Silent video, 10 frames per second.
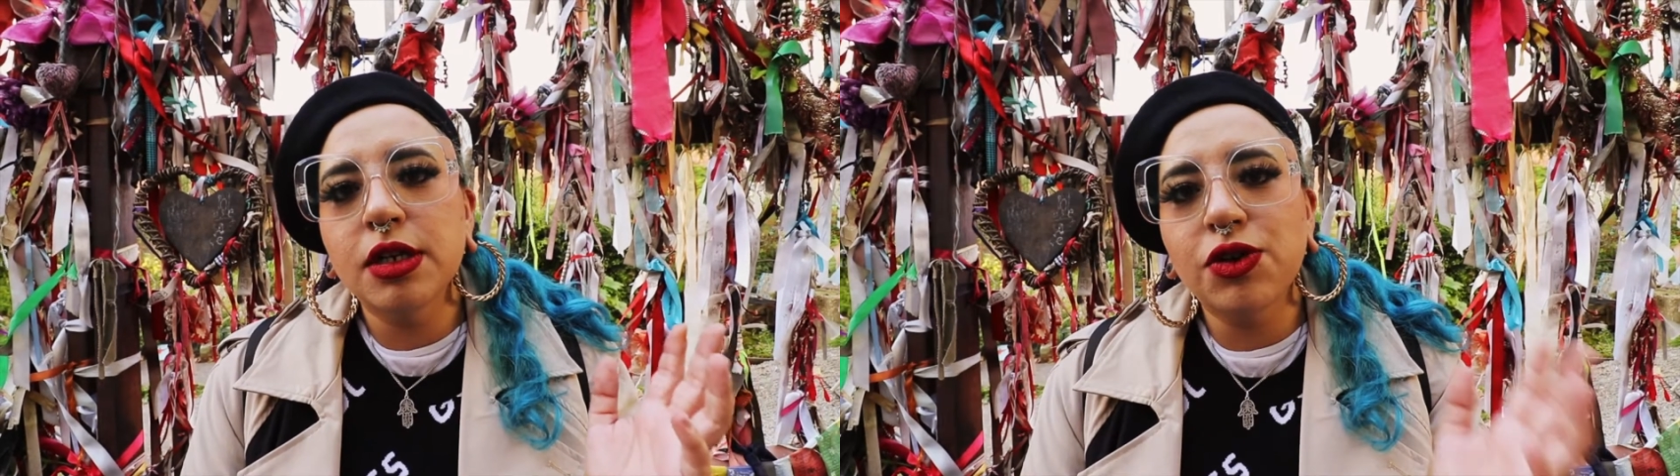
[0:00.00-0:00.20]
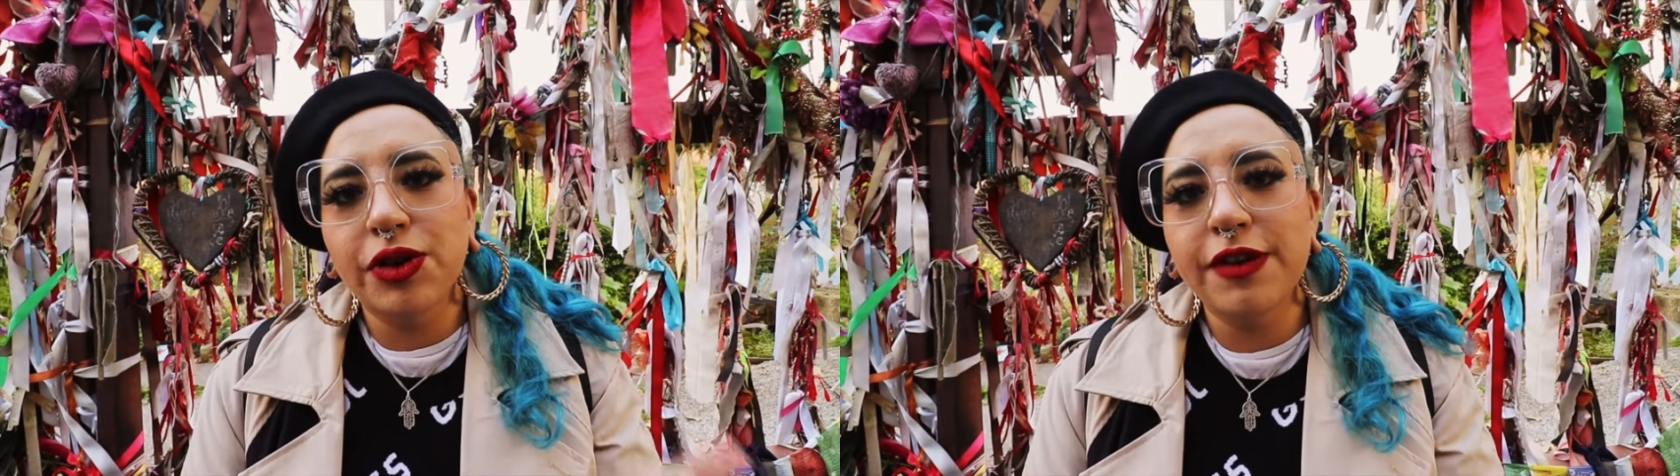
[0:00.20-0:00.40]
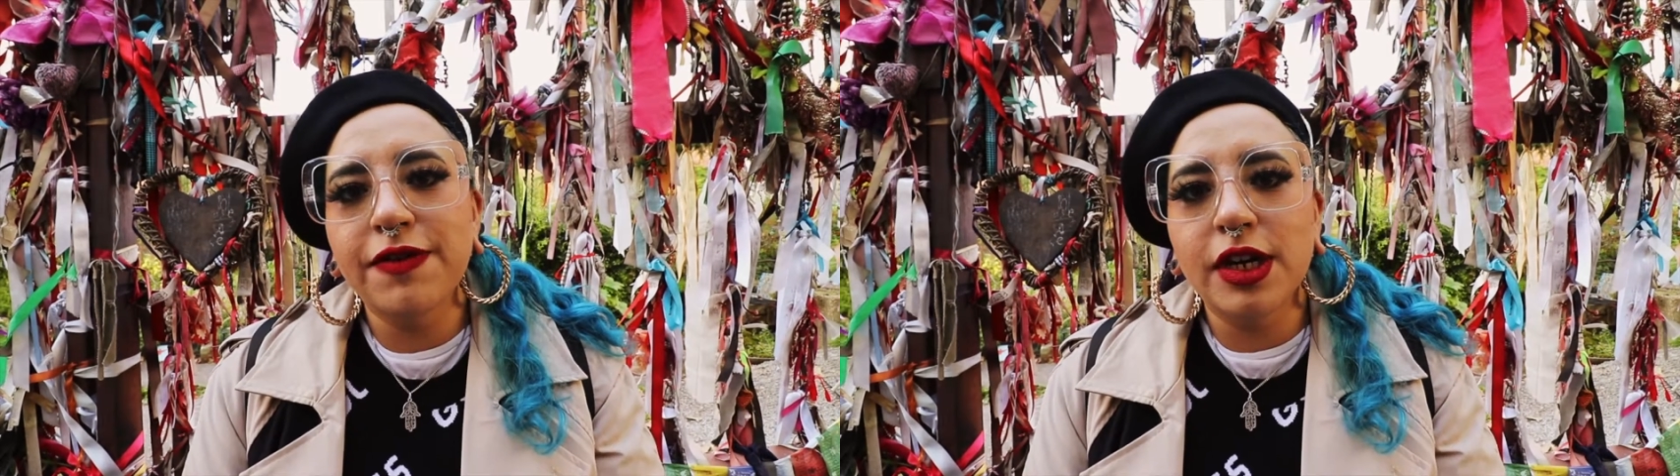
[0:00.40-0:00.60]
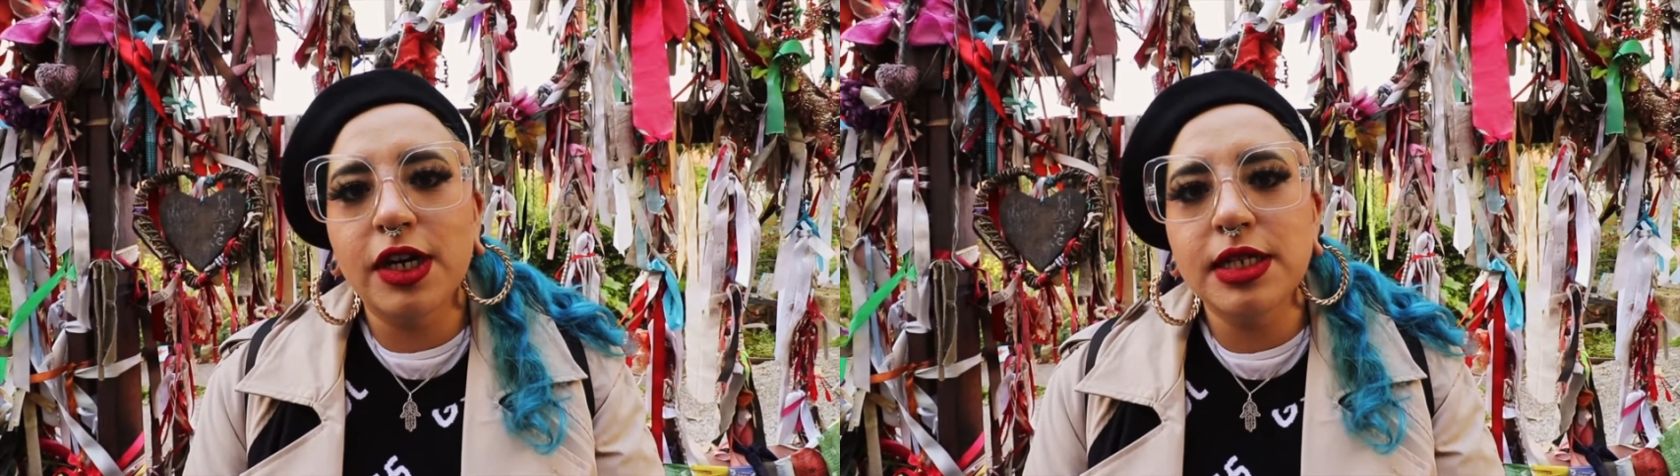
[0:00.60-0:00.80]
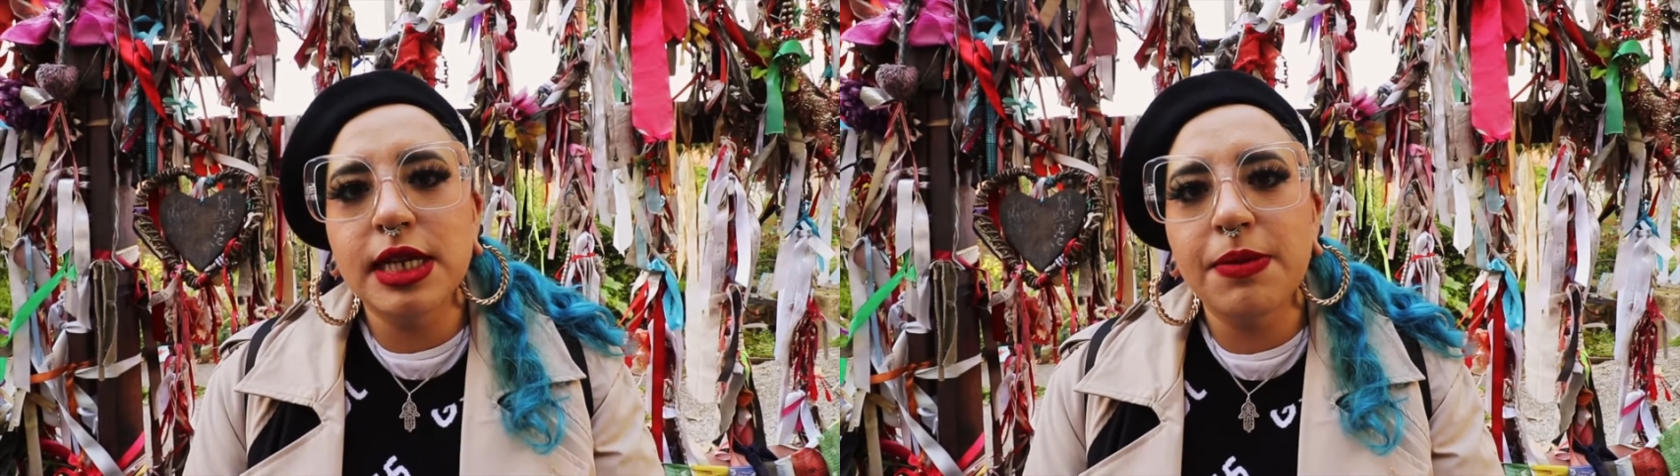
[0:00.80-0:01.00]

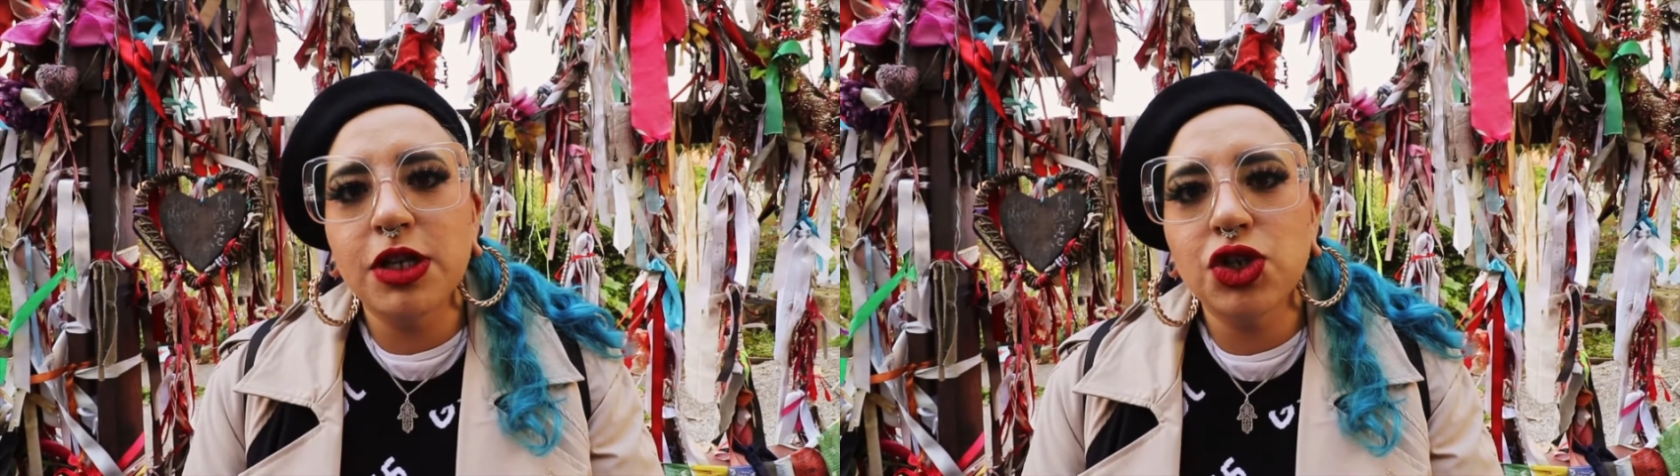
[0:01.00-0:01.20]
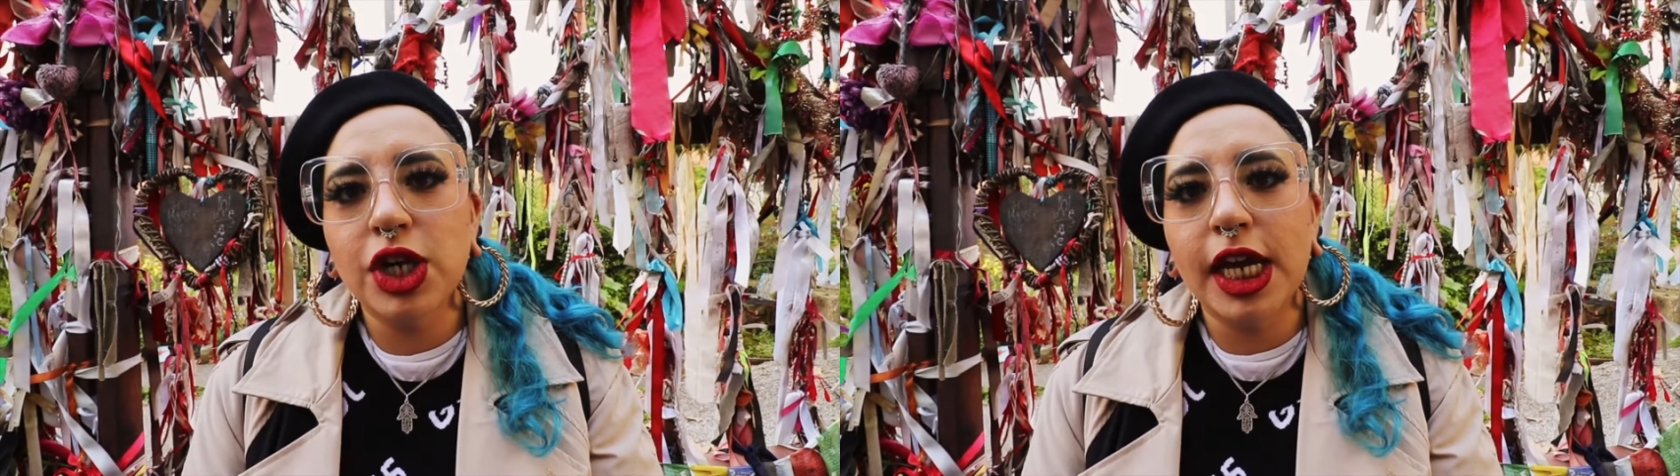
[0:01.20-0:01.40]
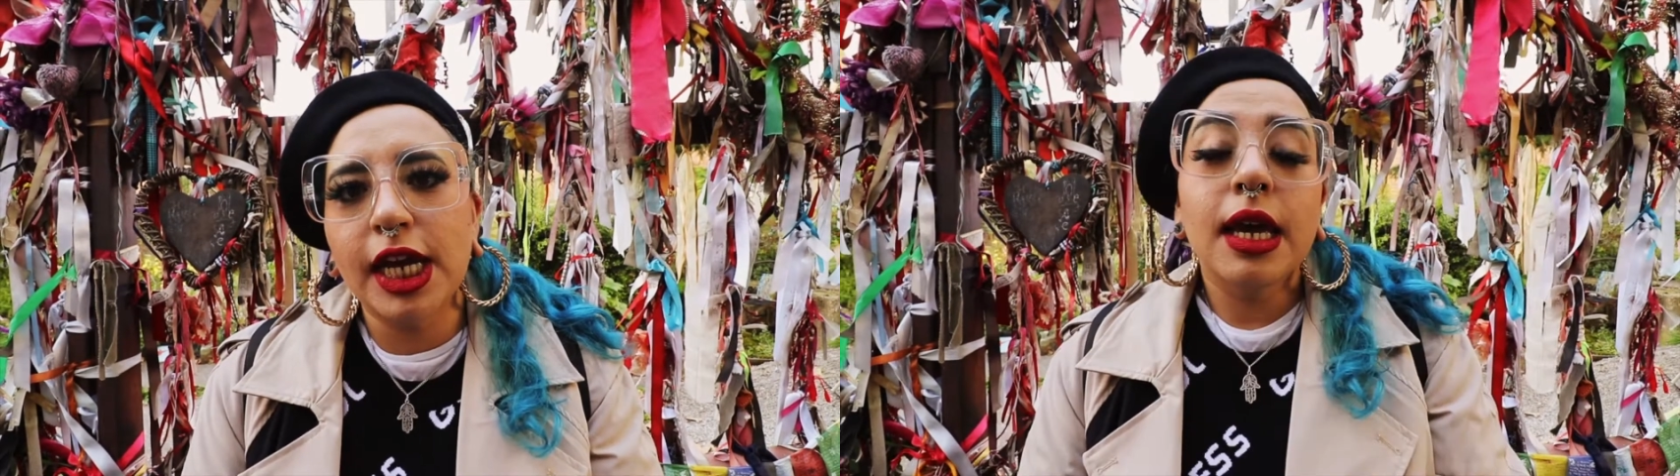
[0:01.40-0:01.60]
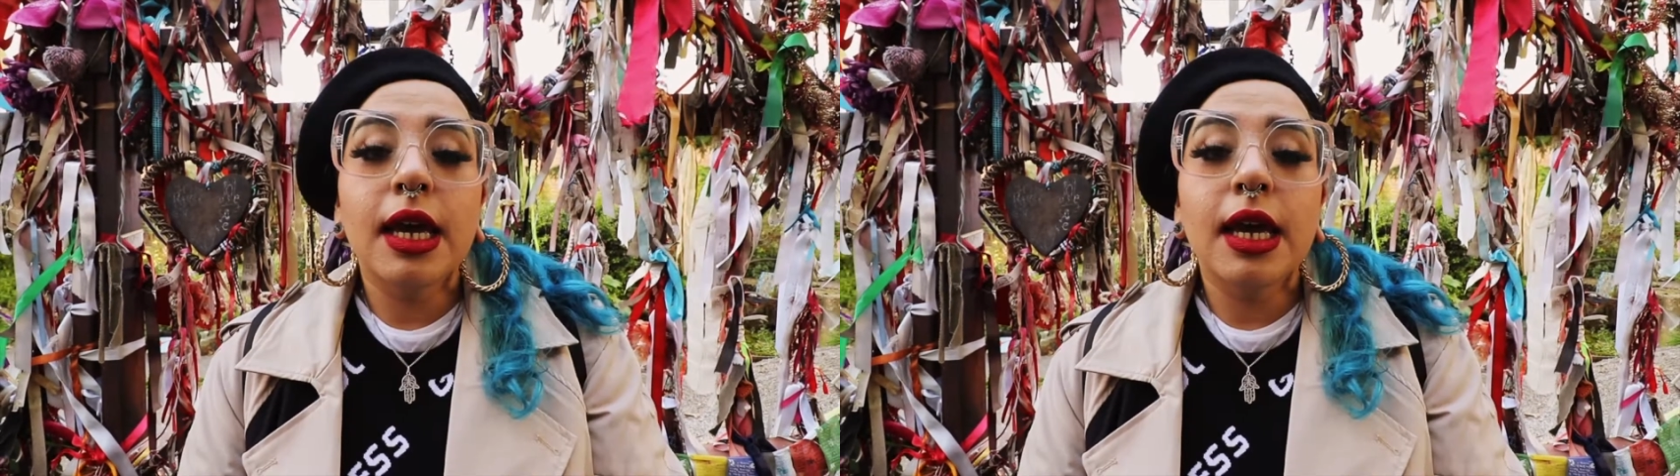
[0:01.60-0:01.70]
Graveyard Cemetery.